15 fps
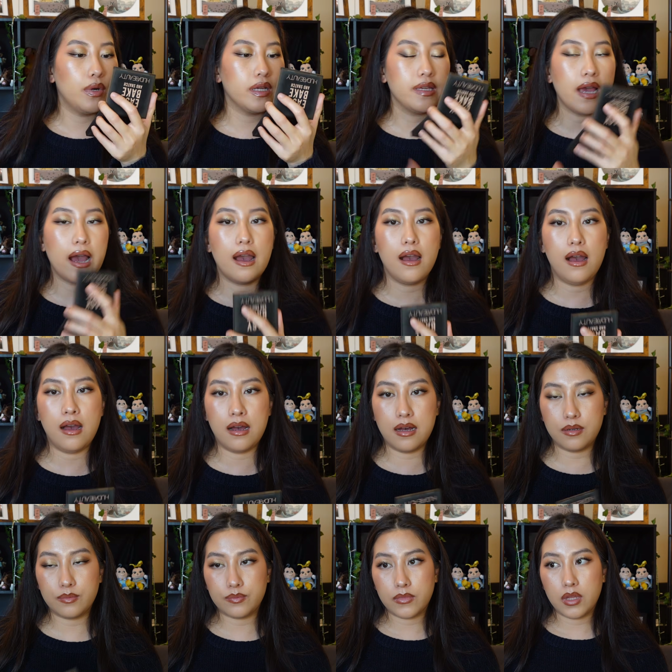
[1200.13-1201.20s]
But
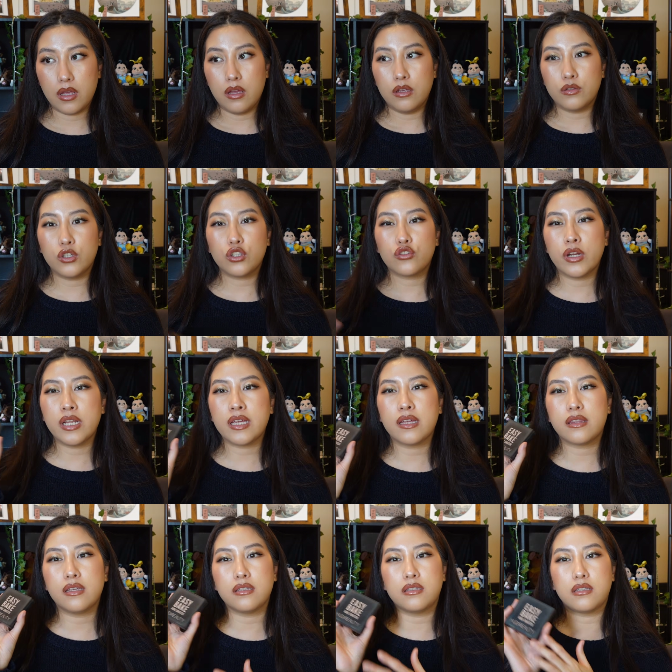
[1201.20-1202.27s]
yeah, just trying to
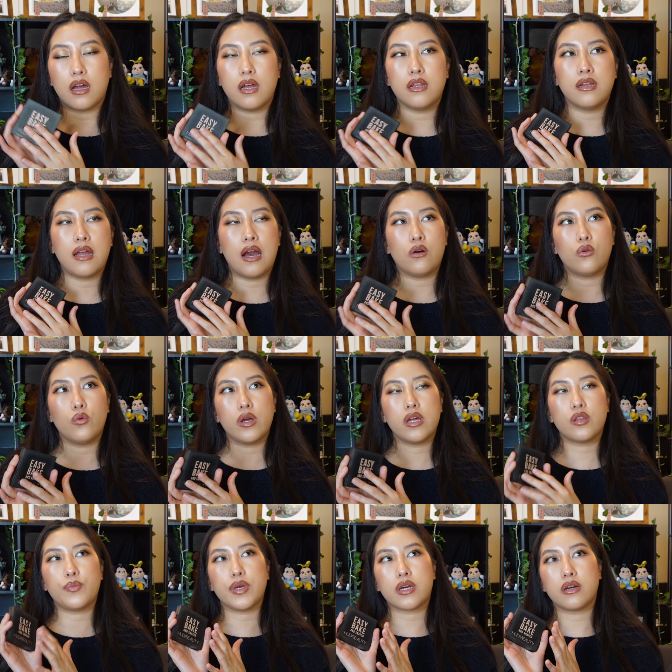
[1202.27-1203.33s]
get this done and out
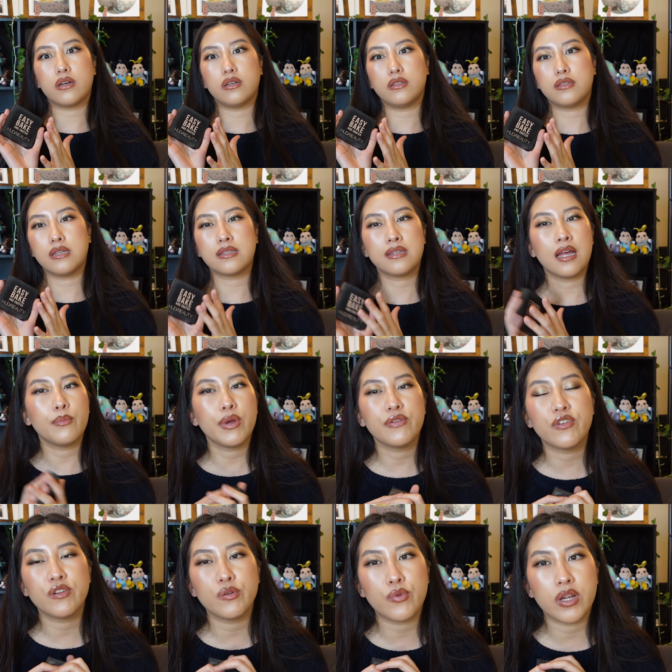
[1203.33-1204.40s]
with because it's not my
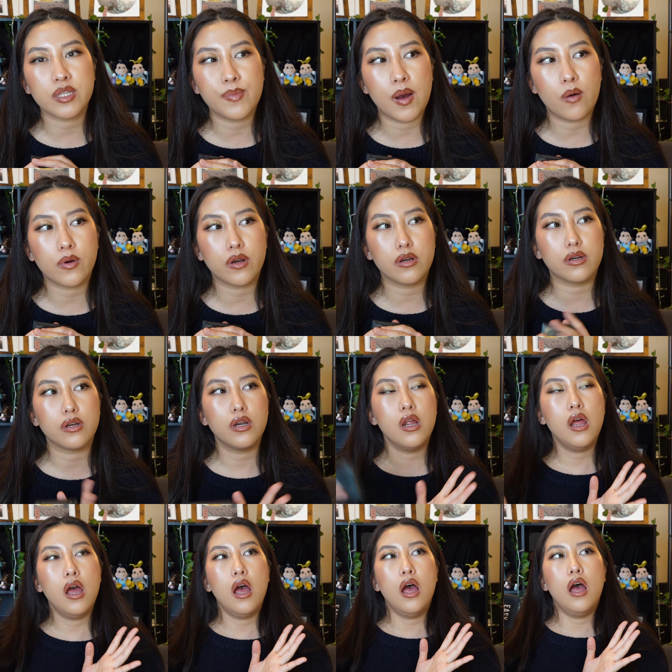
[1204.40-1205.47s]
favorite pressed powder,
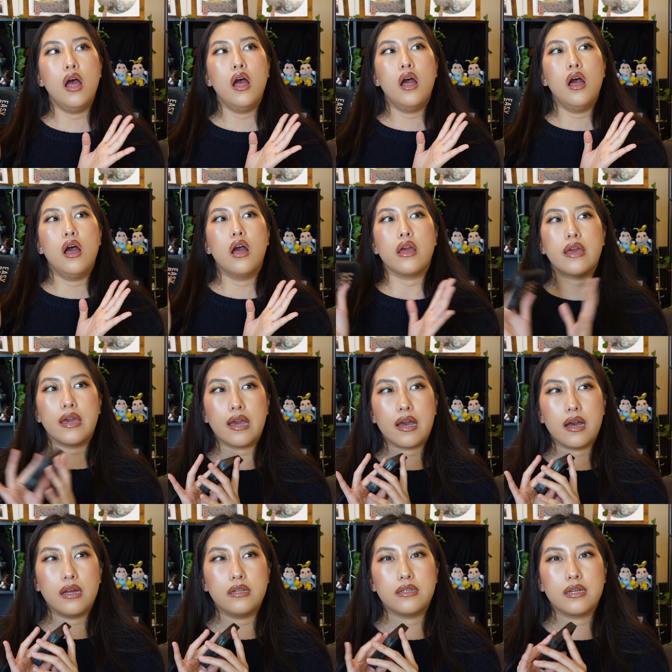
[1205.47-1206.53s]

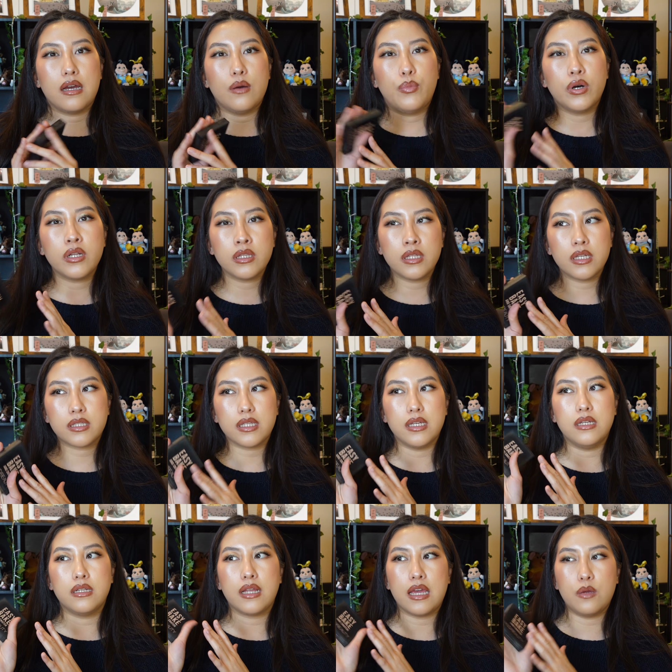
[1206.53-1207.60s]
and putting this
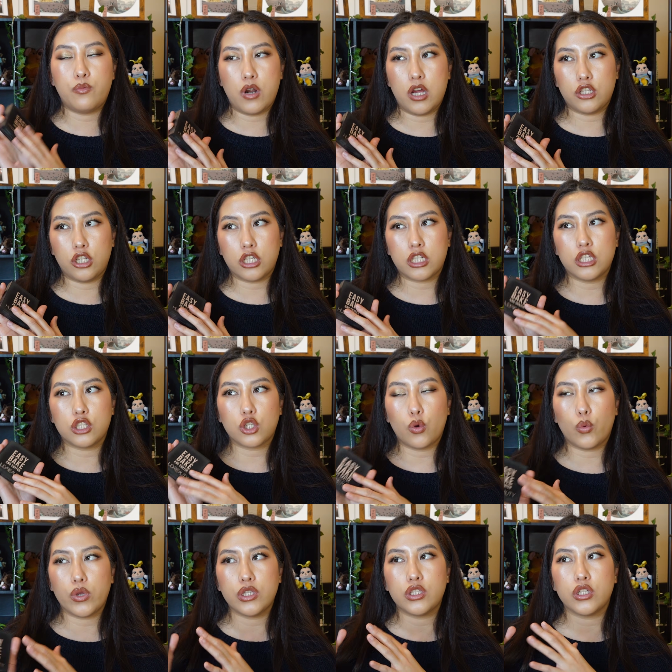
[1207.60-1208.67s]
in a project is
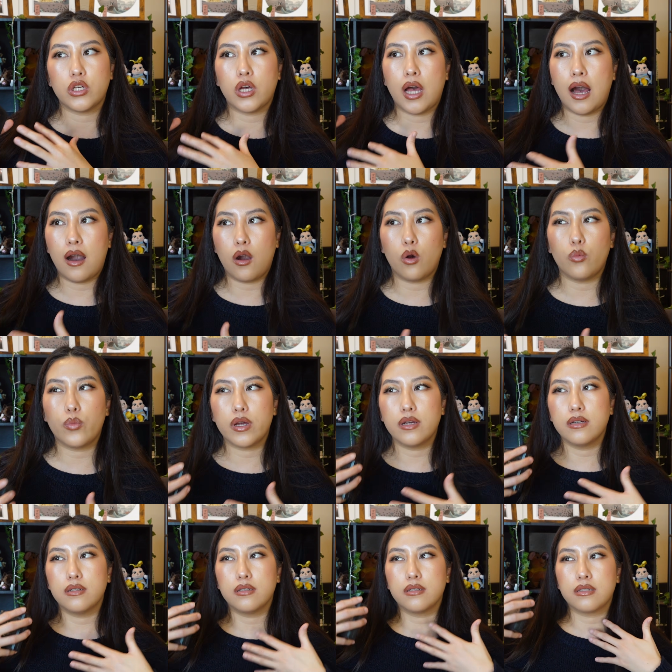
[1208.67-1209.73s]
going to help
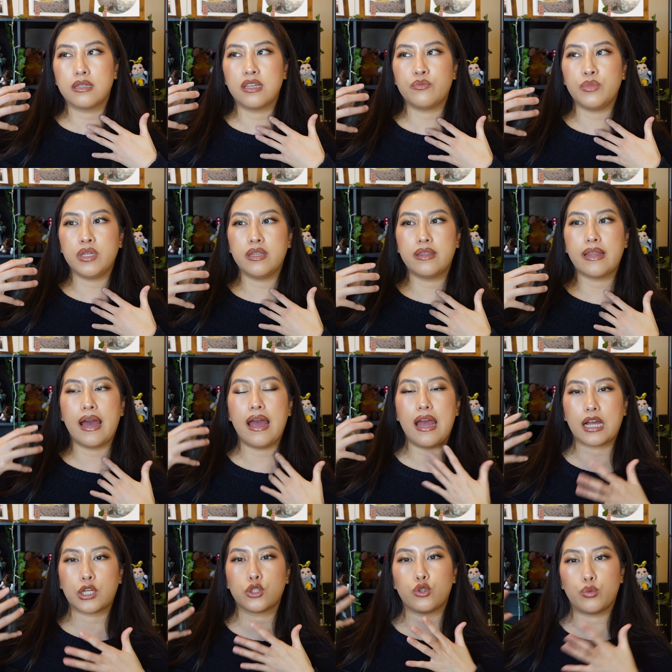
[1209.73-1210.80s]
give me that
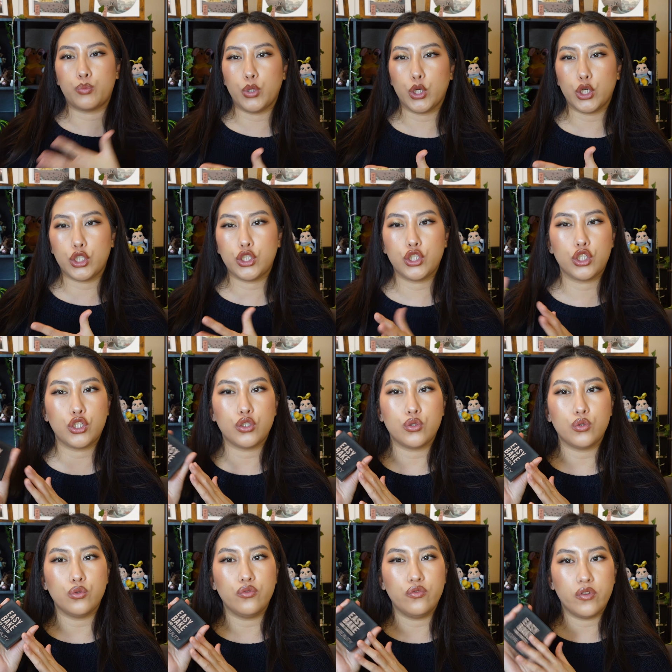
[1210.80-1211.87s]
extra push
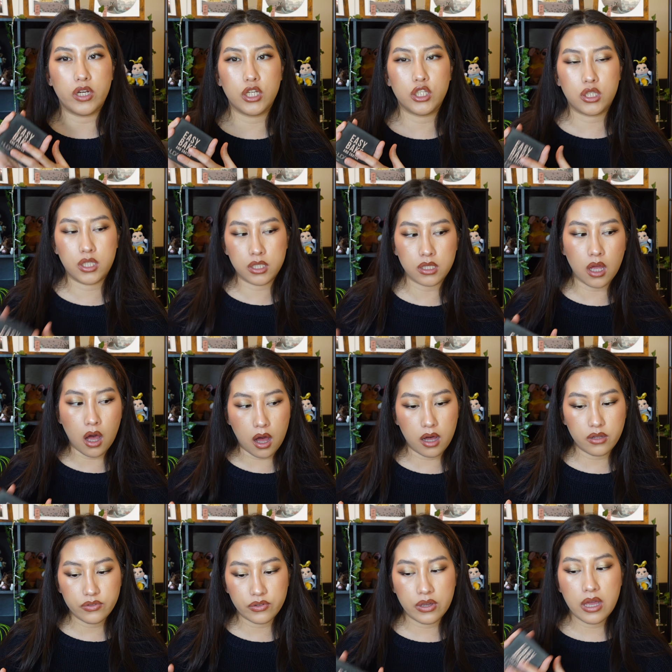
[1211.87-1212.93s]
to finish this
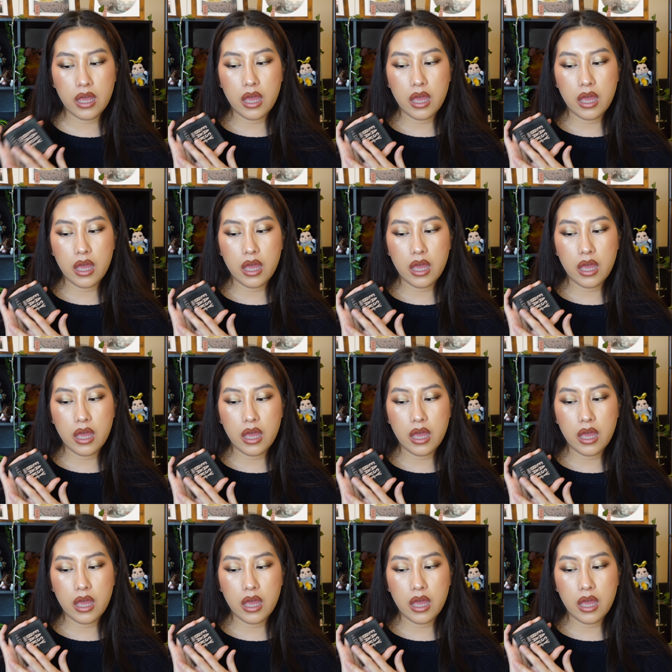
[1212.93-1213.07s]
off